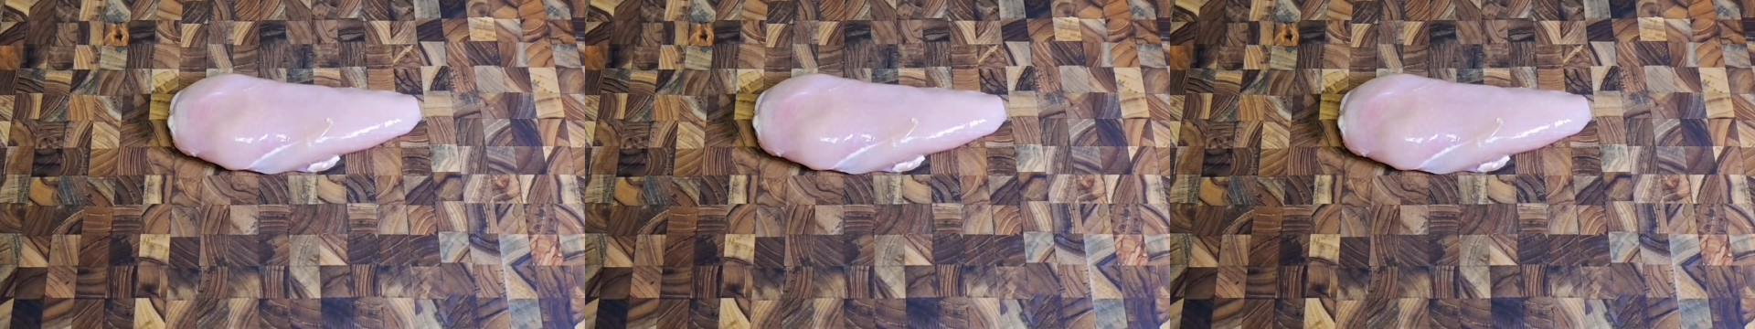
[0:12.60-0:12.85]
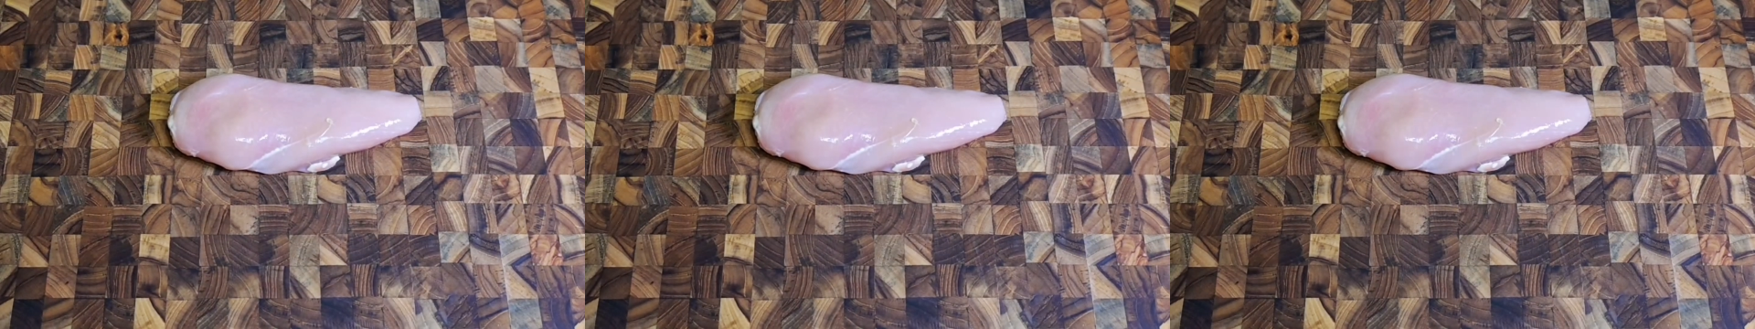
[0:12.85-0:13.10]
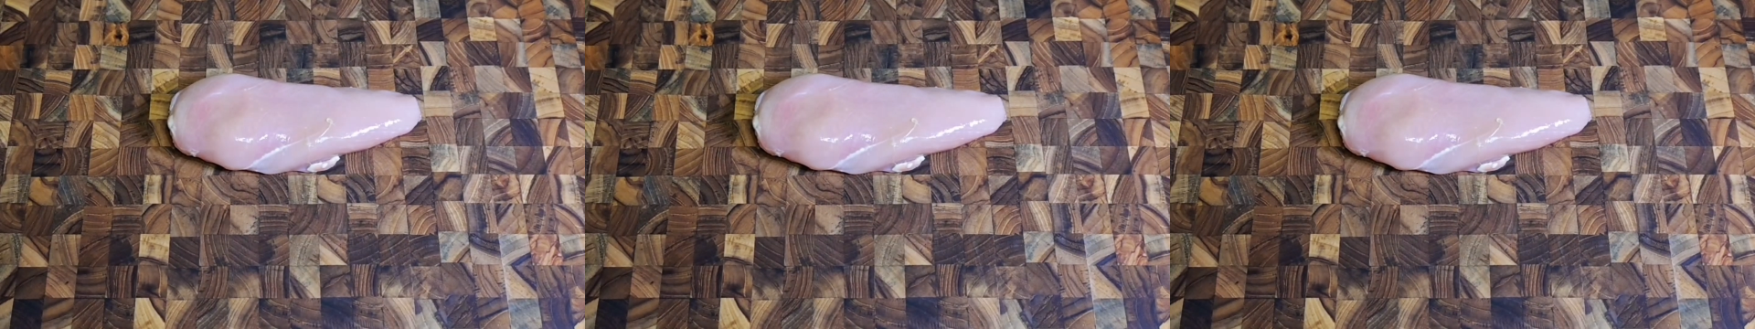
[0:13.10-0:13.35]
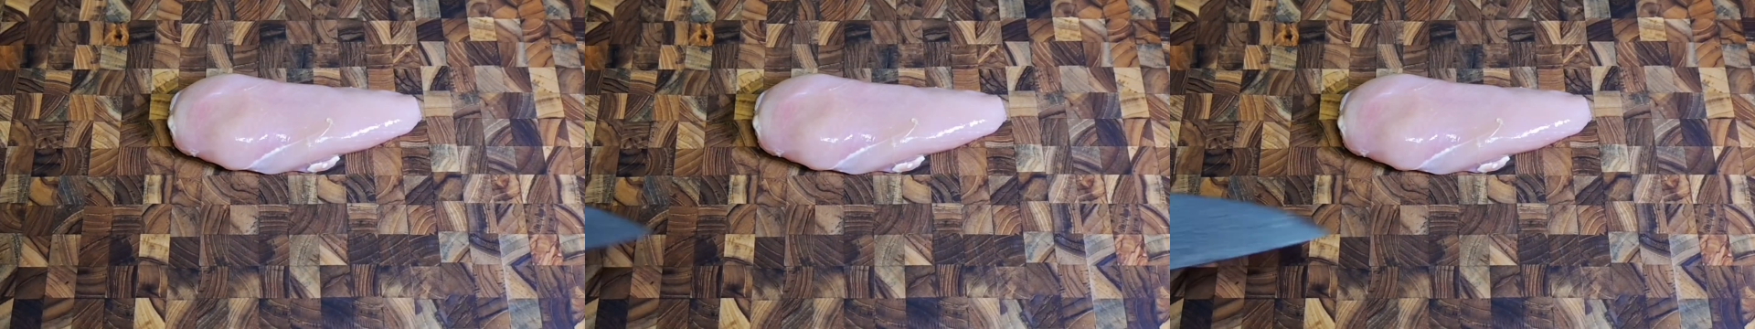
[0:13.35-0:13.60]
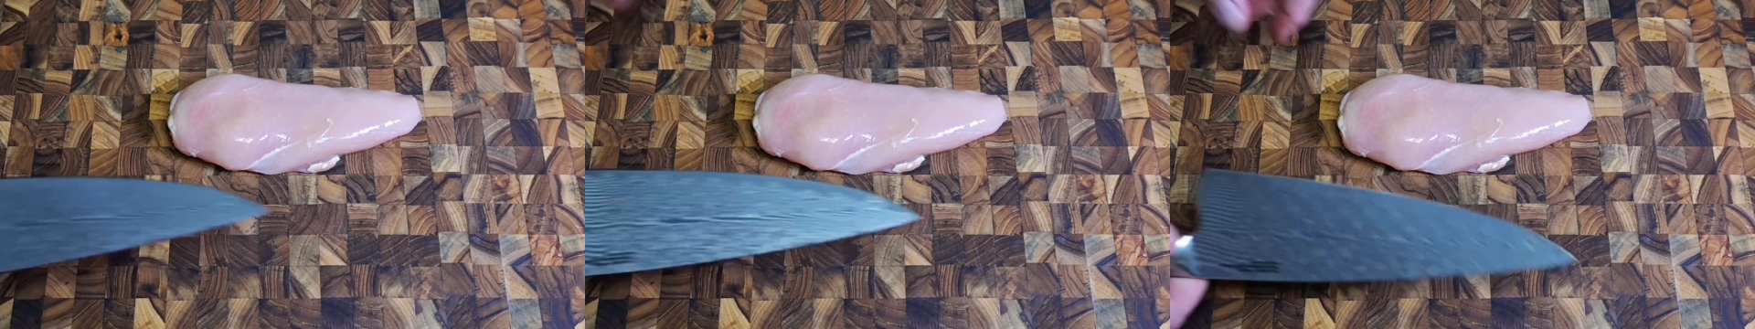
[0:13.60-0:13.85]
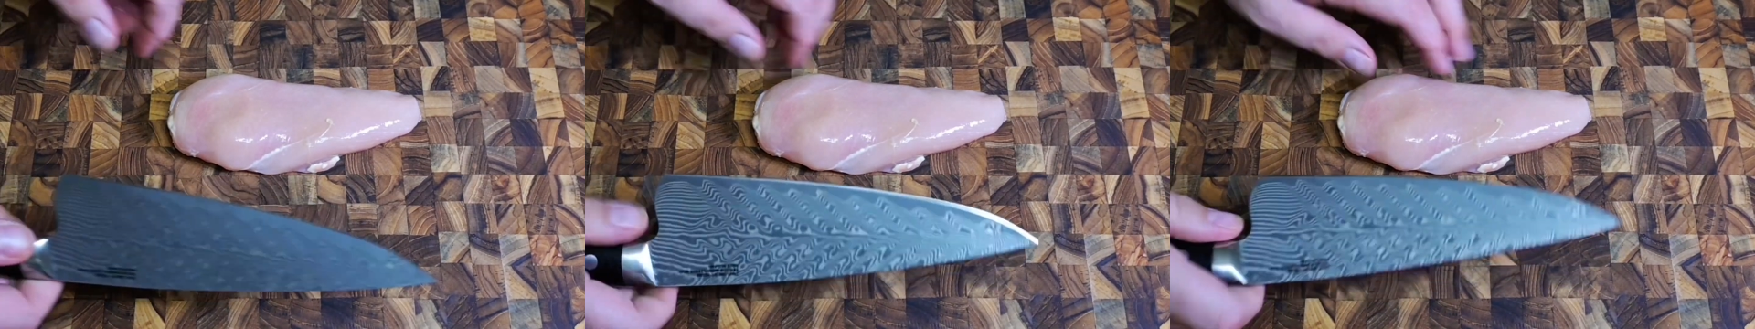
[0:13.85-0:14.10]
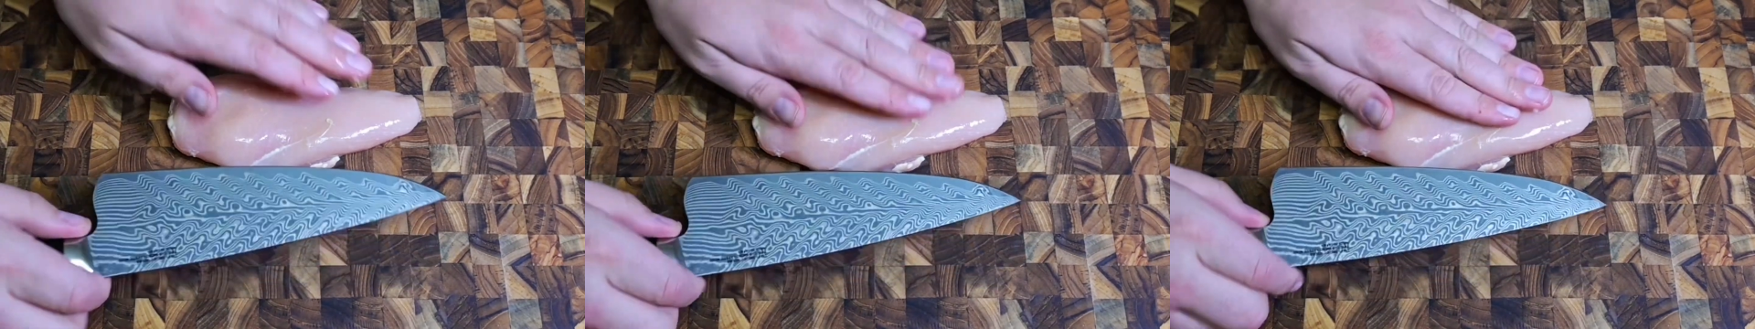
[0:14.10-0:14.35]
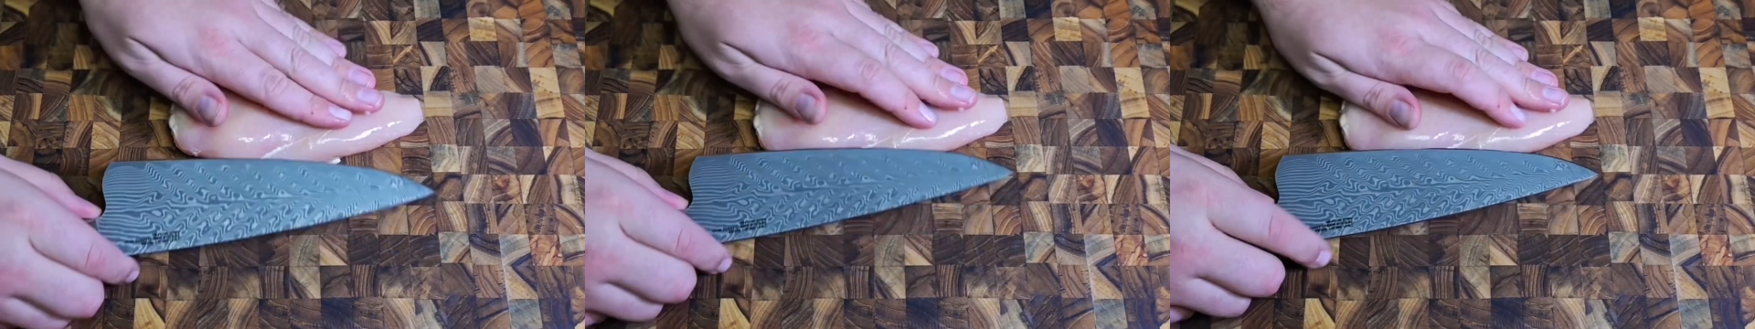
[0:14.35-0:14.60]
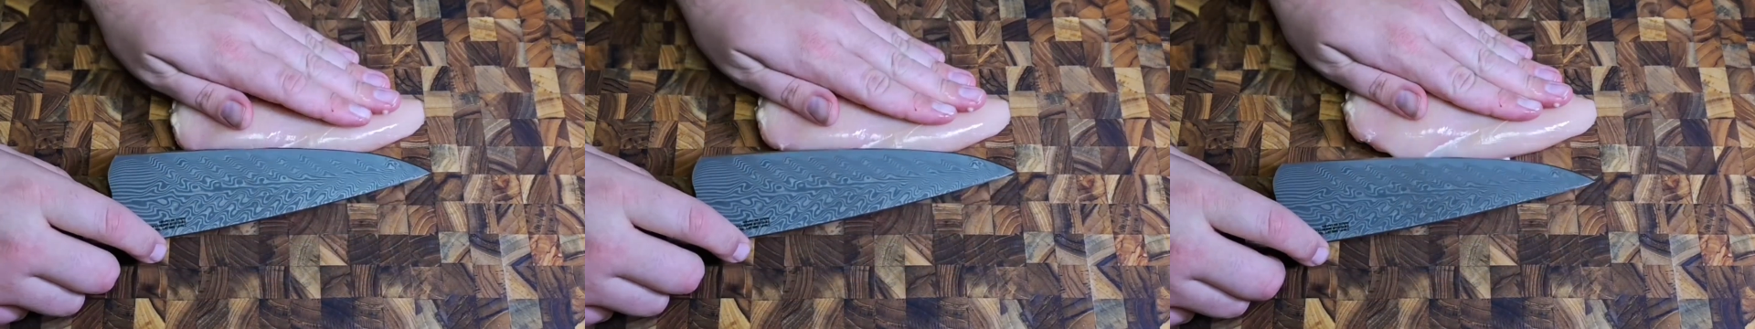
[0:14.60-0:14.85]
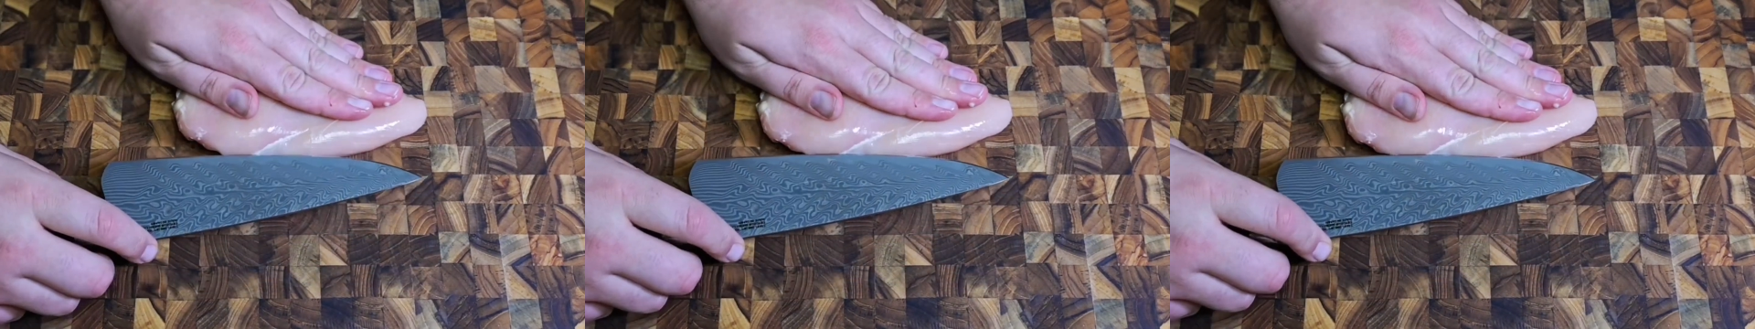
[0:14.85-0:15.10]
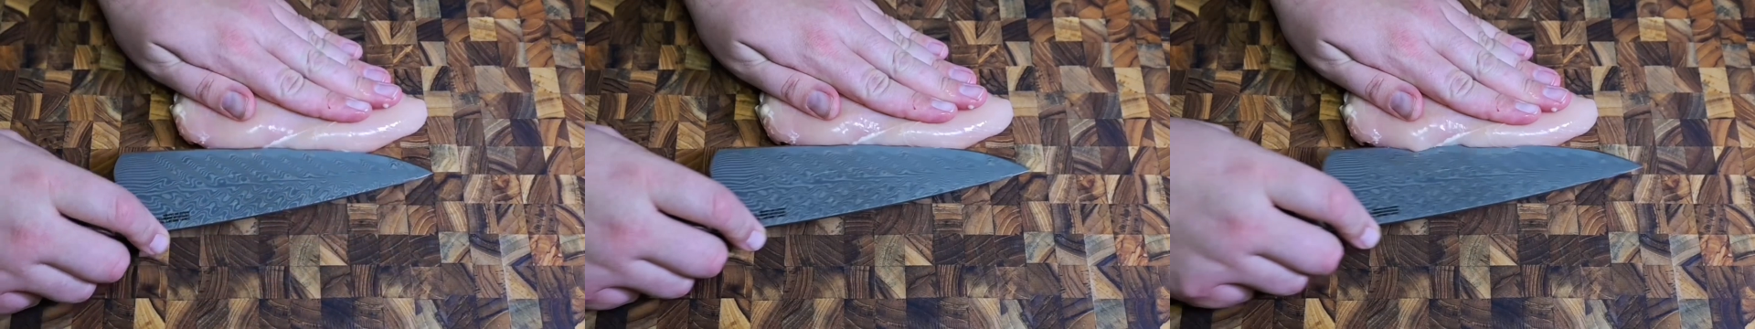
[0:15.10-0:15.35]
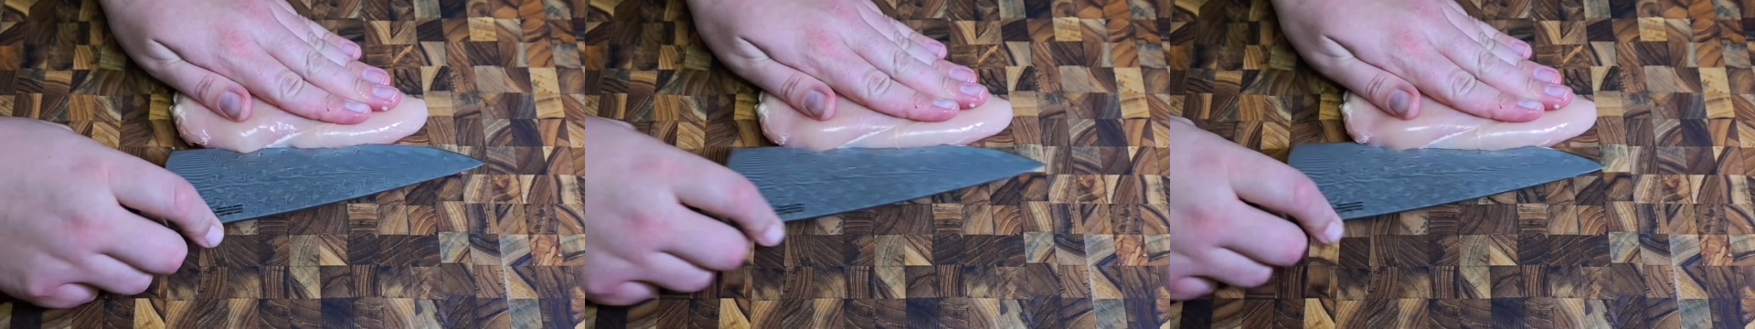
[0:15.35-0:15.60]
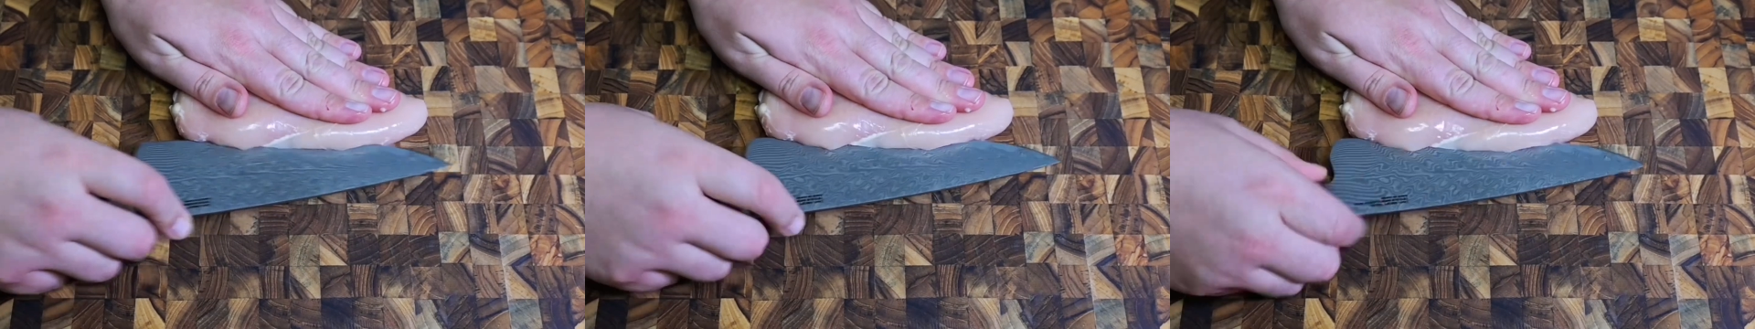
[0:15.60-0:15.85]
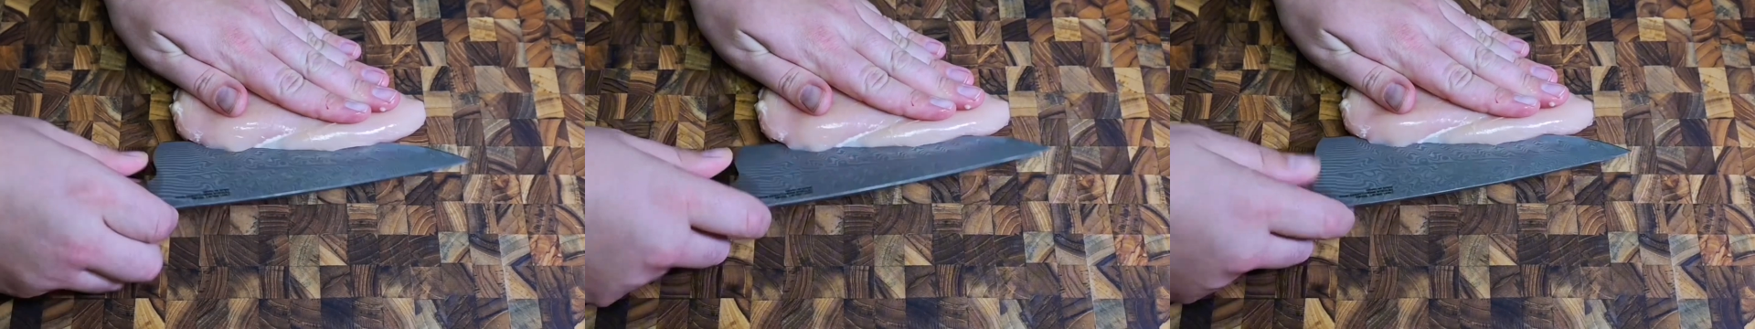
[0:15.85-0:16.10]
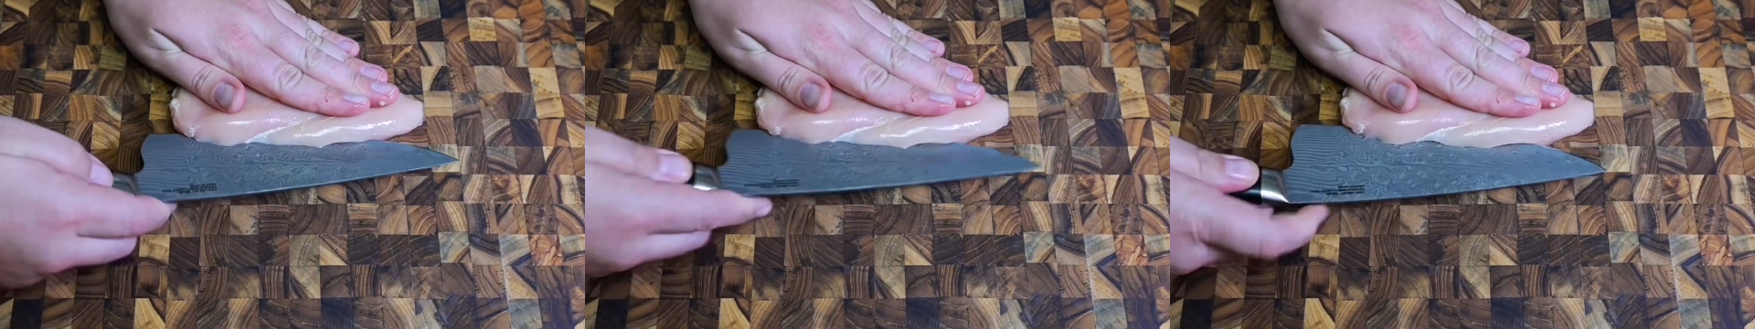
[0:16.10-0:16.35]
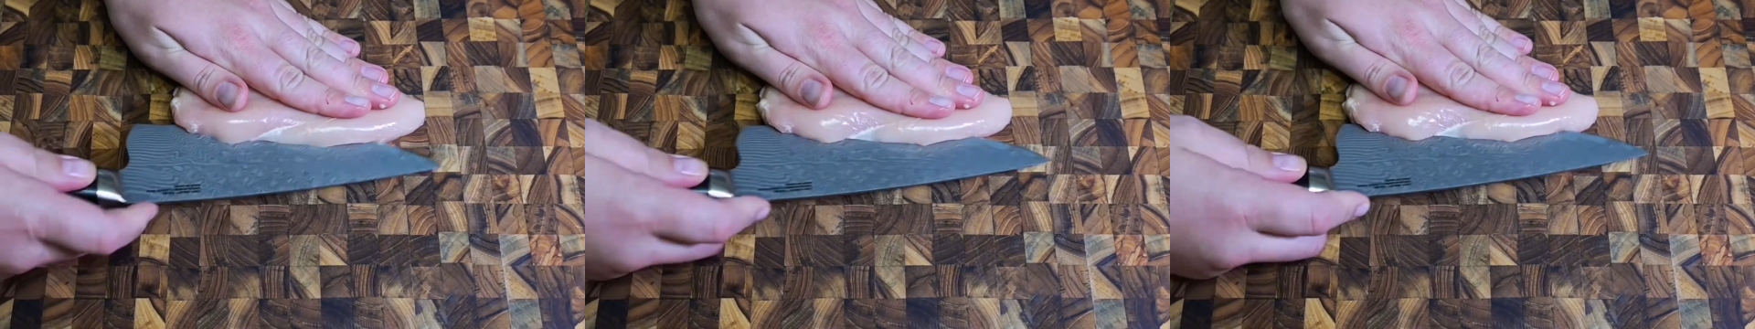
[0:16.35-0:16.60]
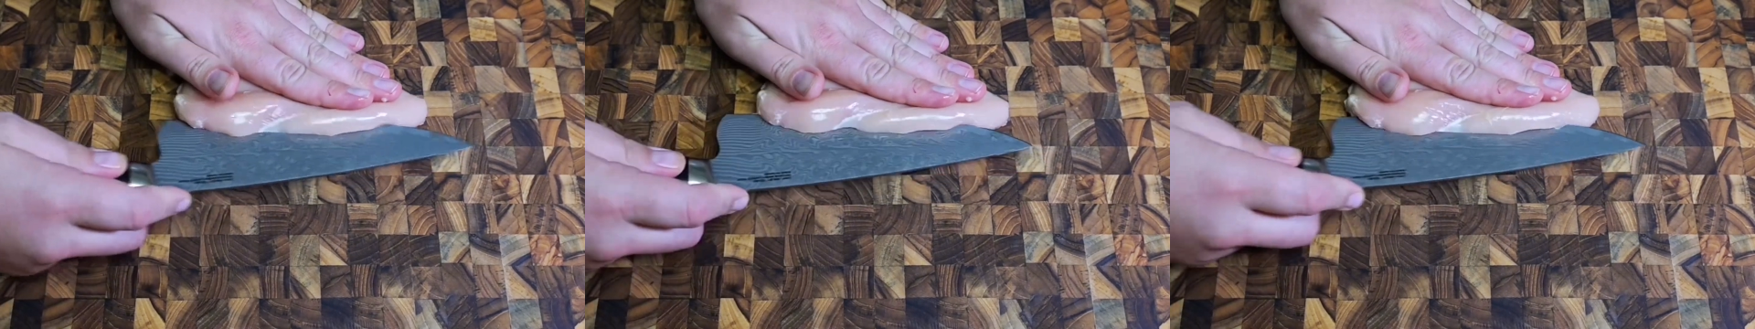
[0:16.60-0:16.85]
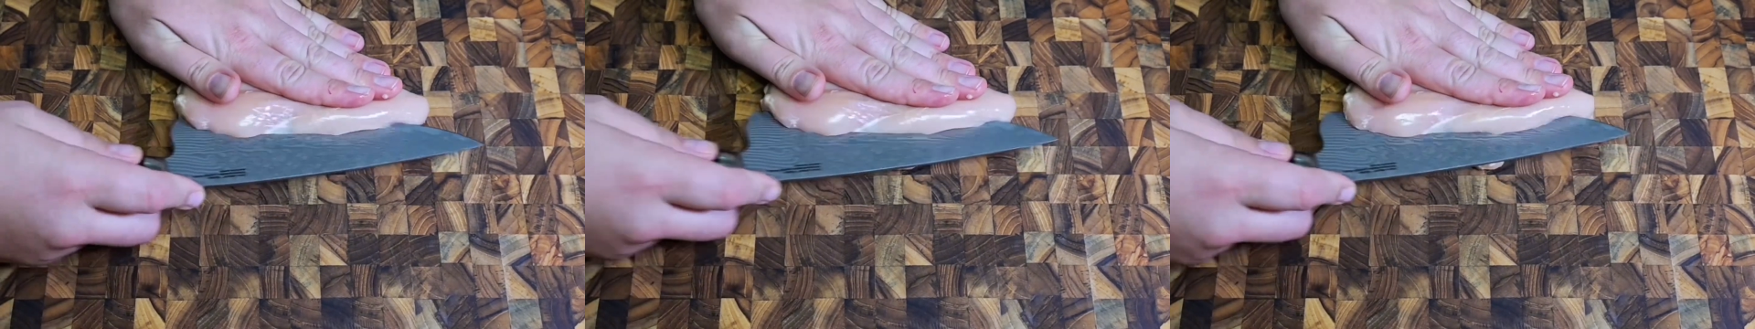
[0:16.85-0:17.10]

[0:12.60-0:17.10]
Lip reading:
Nobody's mouth can be seen.